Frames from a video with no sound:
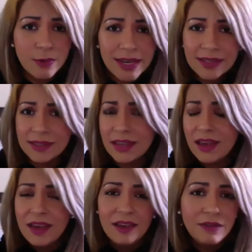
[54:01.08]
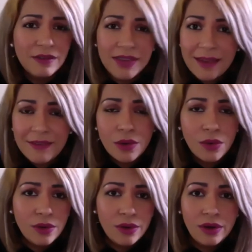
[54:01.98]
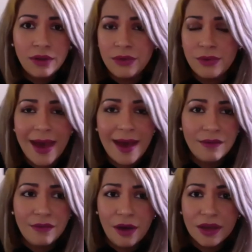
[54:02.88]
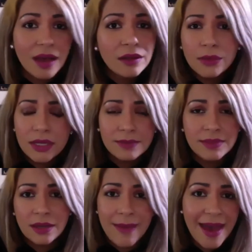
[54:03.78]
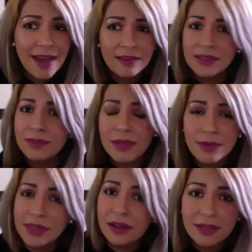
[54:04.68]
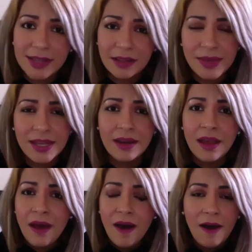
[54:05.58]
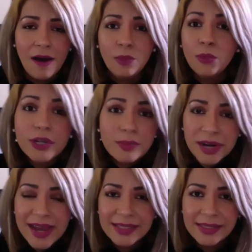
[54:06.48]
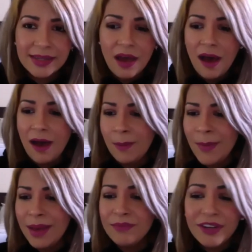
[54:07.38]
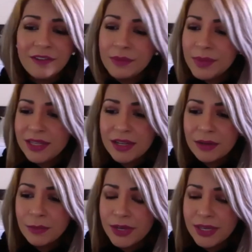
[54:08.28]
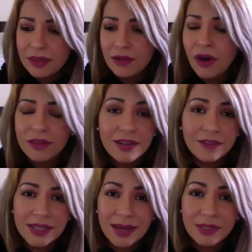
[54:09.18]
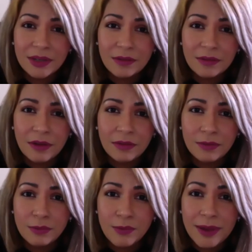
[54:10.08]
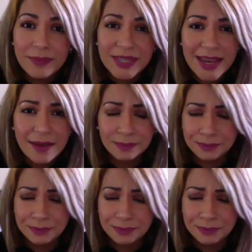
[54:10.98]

Wix. If you have KV Core, if you have Keller Williams Command, something with Douglas Elliman, WordPress. I'm very familiar with all the different types of website